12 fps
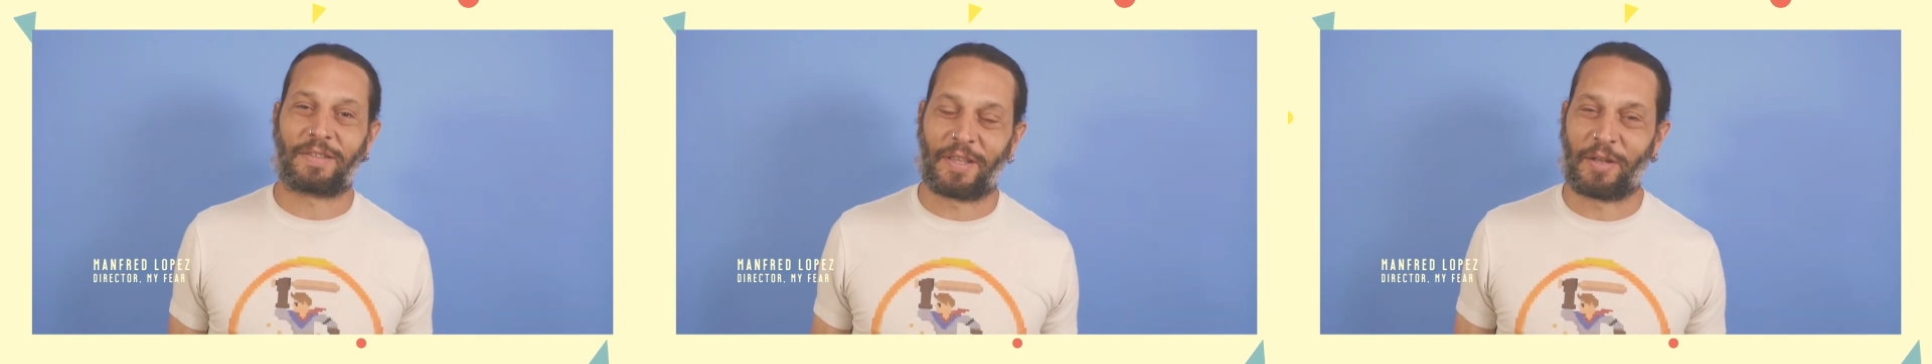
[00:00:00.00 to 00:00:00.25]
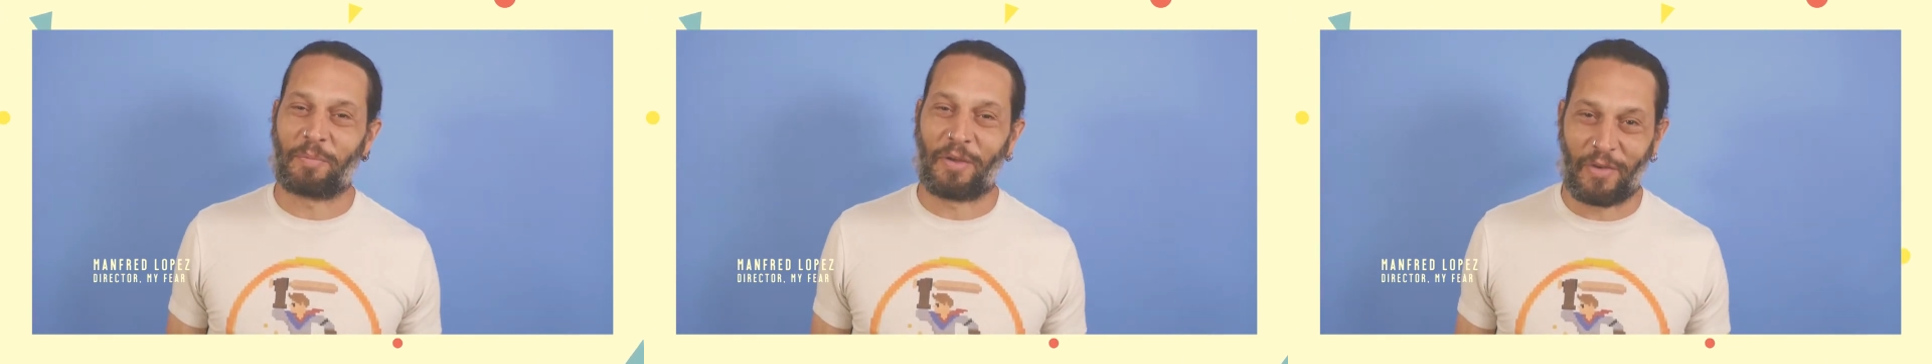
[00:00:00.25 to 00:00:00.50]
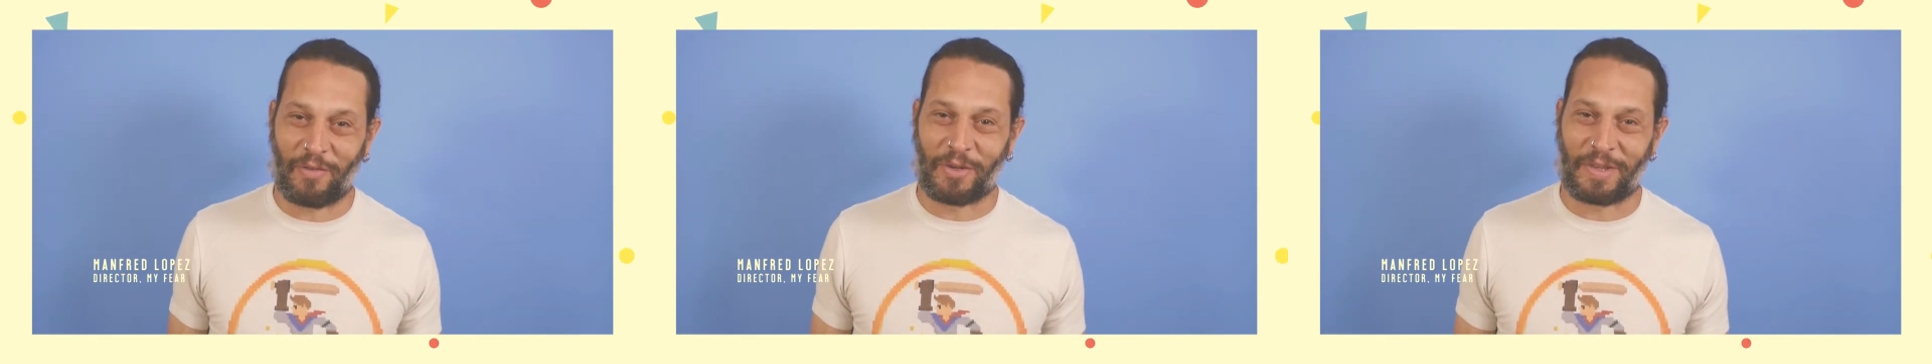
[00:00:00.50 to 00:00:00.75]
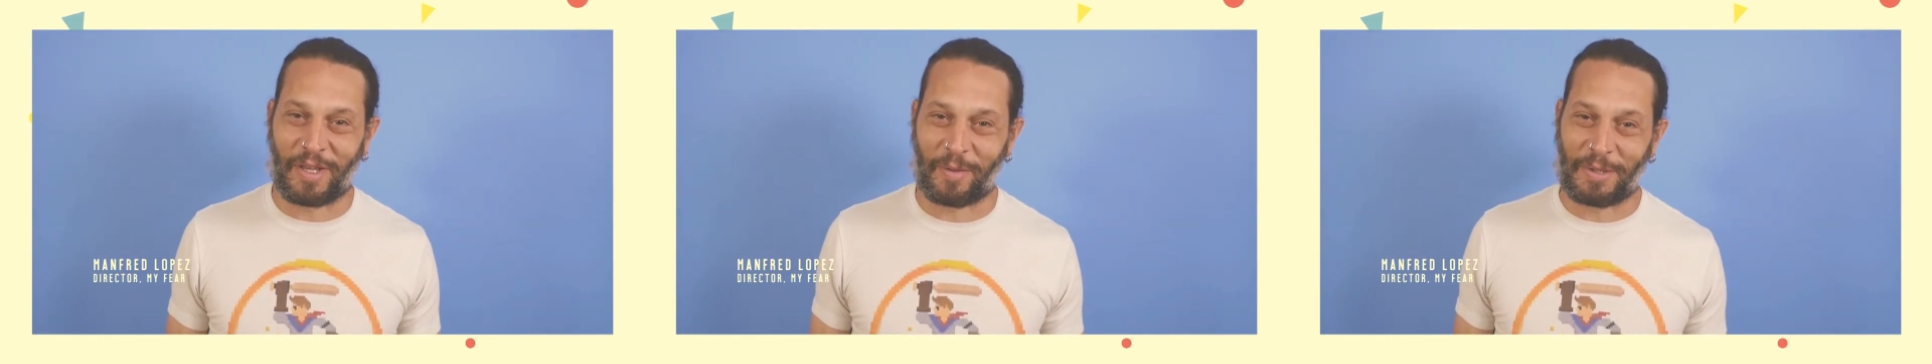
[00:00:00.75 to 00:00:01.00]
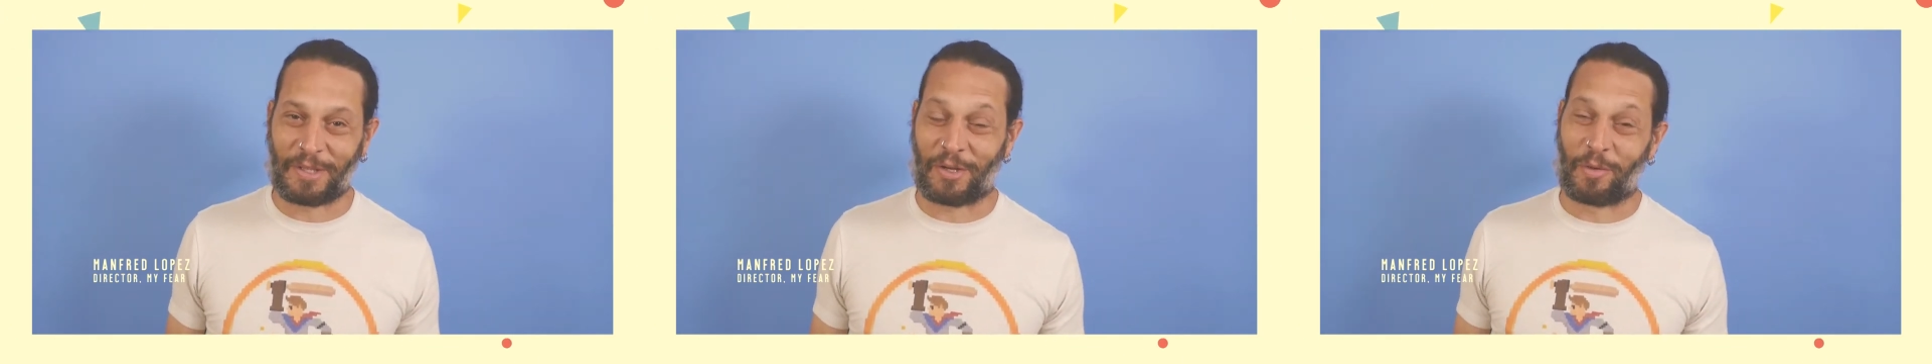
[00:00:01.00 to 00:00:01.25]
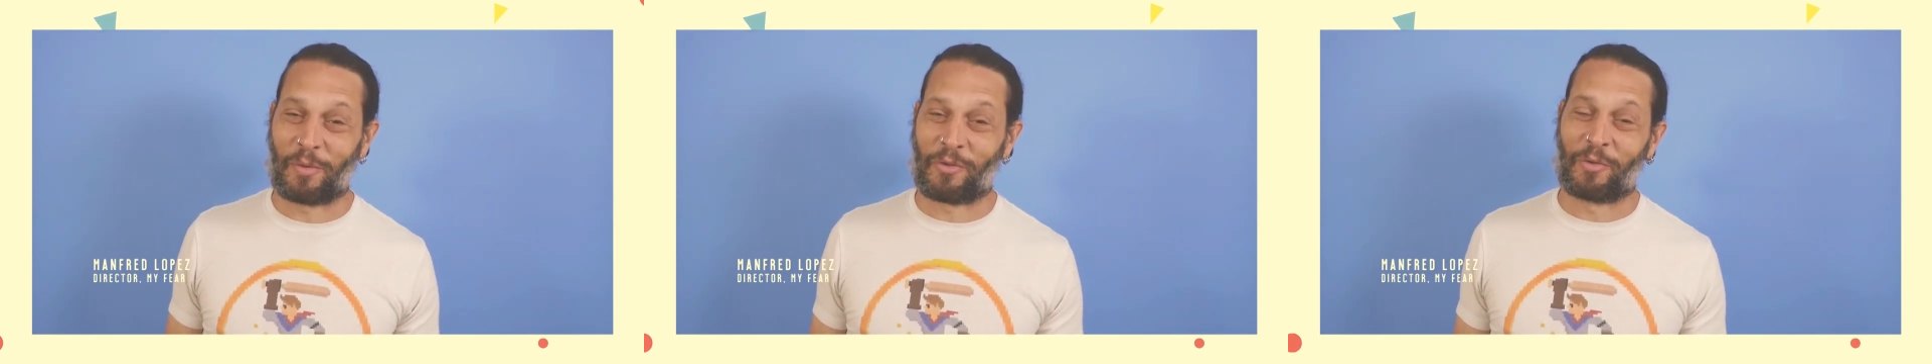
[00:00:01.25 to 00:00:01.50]
then my favorite thing about the
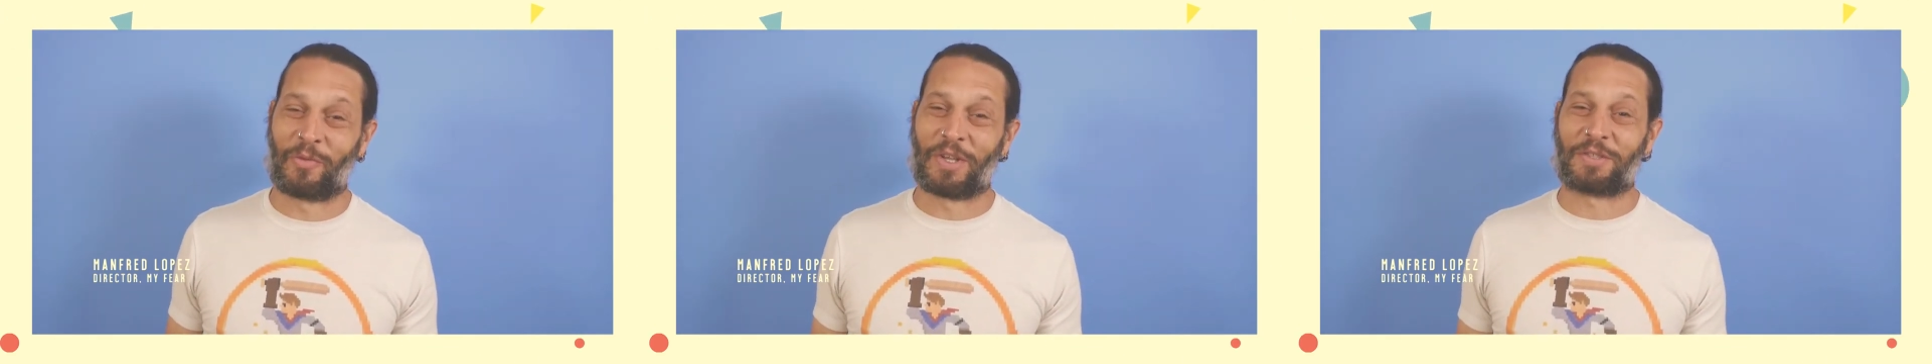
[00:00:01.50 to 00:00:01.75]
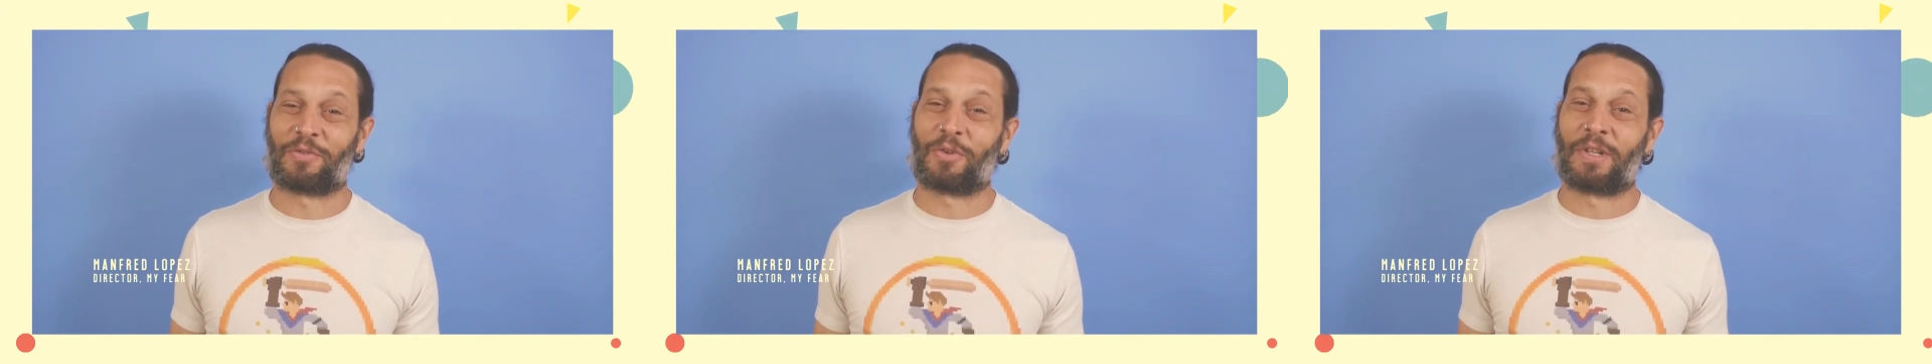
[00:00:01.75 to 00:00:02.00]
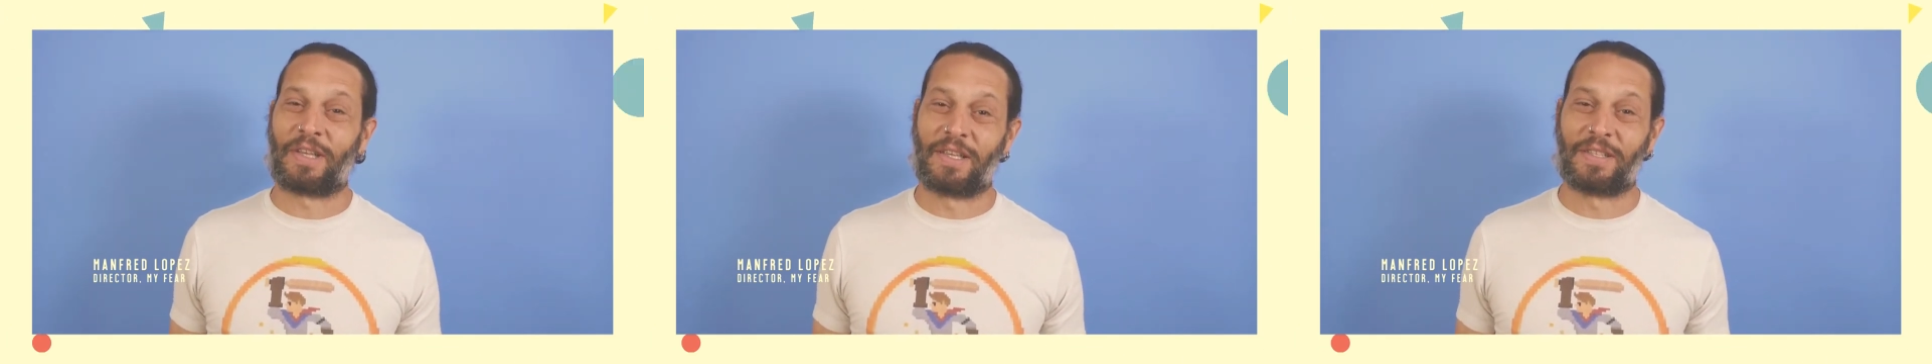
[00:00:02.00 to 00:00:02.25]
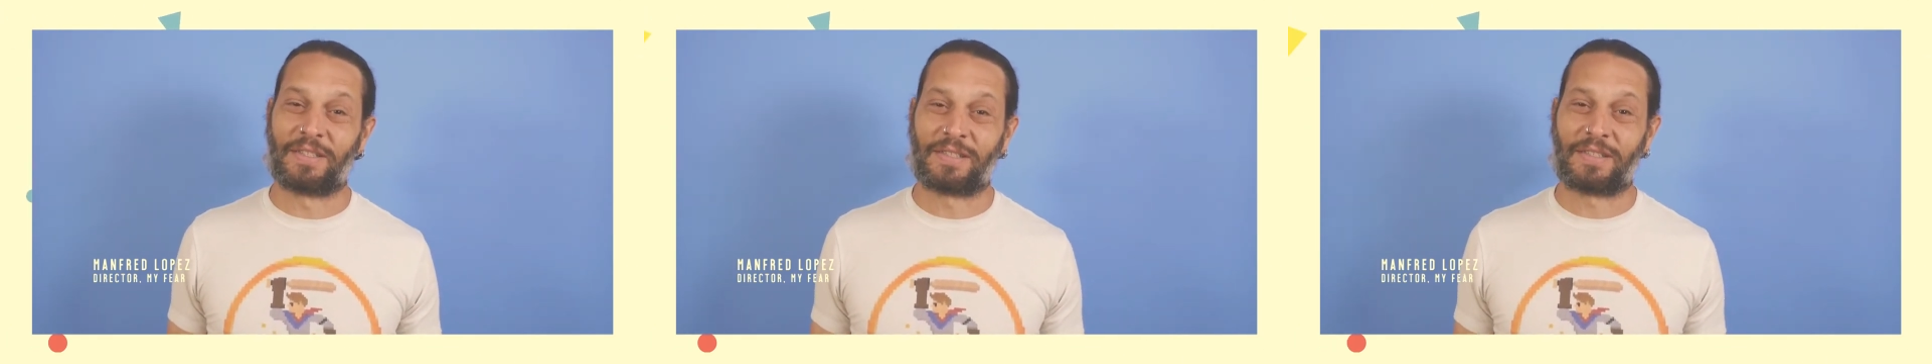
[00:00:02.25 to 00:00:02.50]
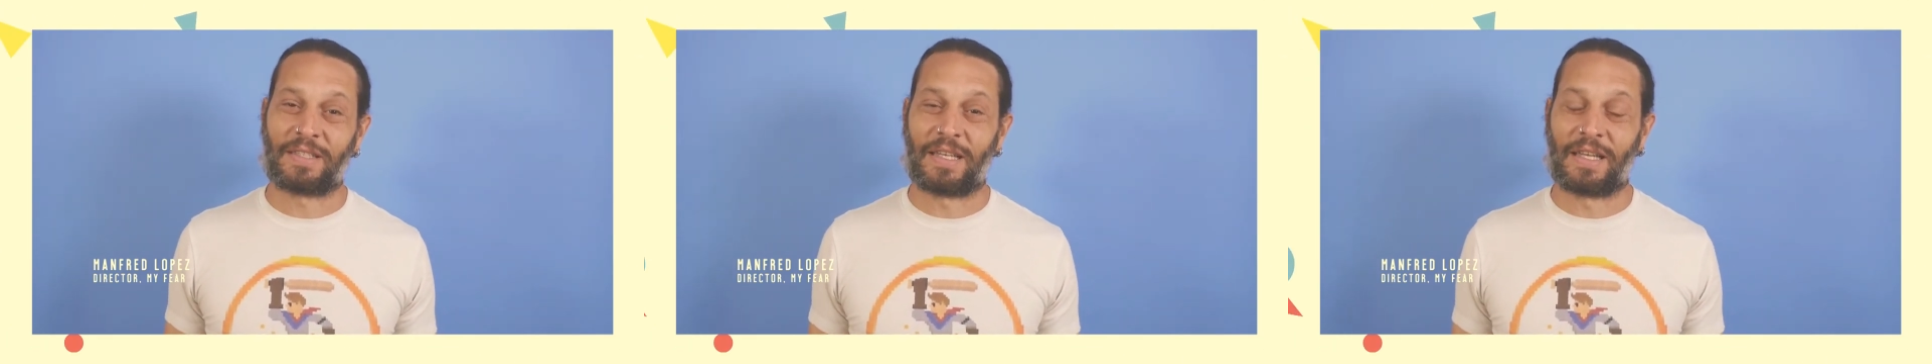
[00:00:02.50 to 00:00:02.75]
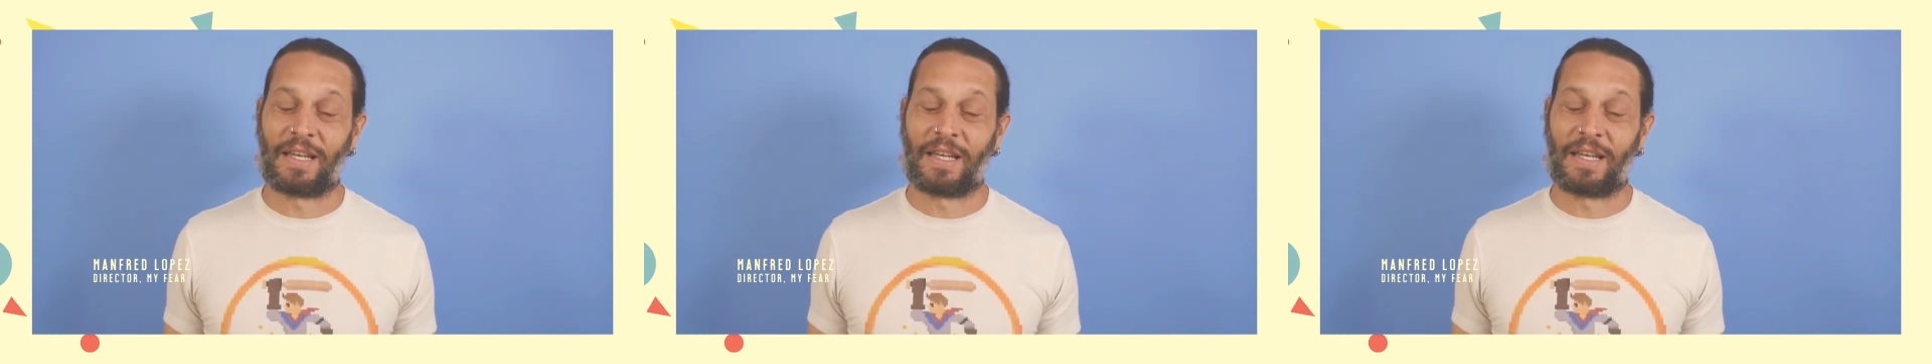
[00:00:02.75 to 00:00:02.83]
Tacoma Film Festival is